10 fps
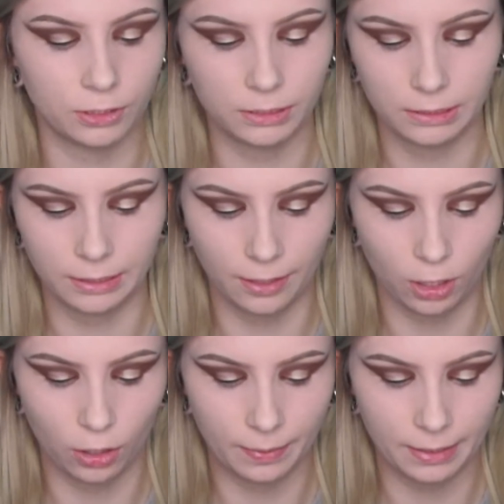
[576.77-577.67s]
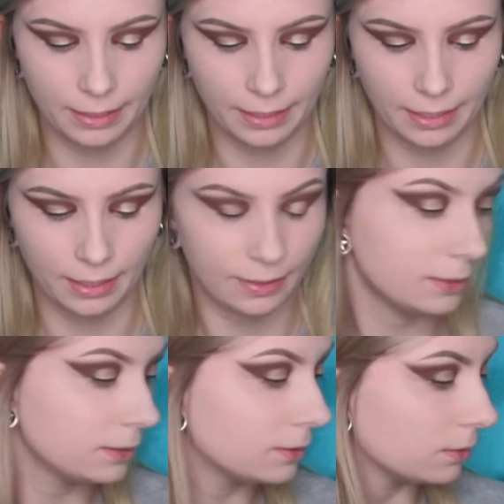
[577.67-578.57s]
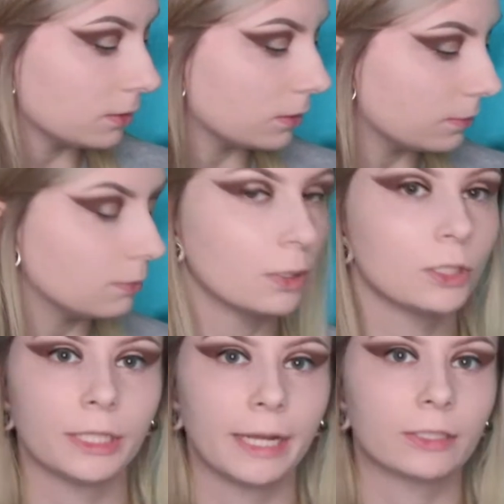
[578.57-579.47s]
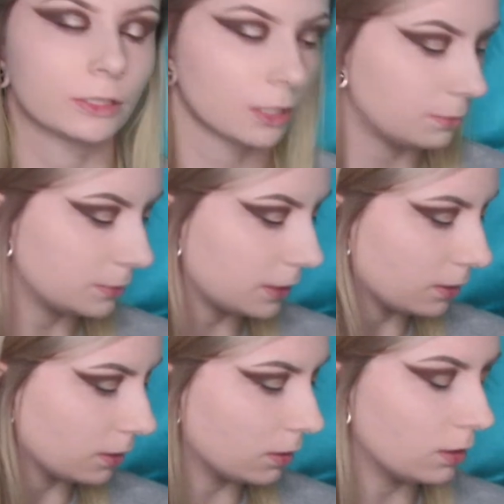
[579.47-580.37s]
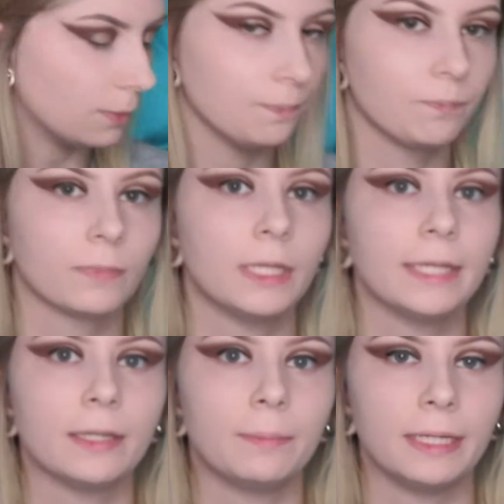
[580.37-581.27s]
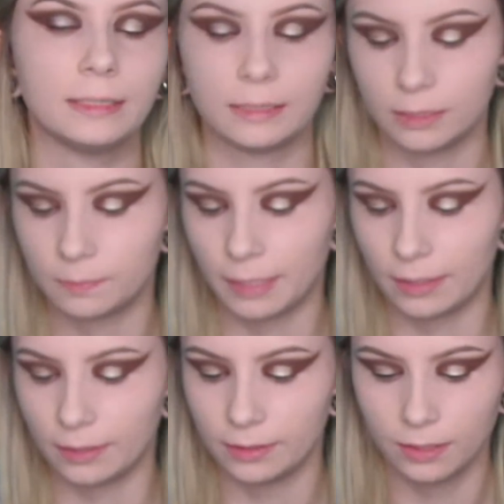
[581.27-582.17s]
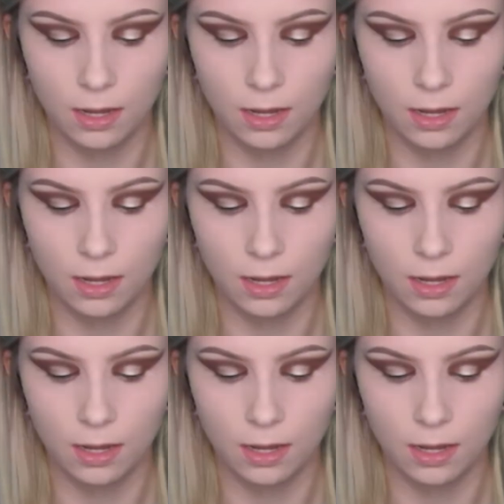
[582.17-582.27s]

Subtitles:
This is an Urban Decay. This is the brush that actually comes in the Naked Basics palette.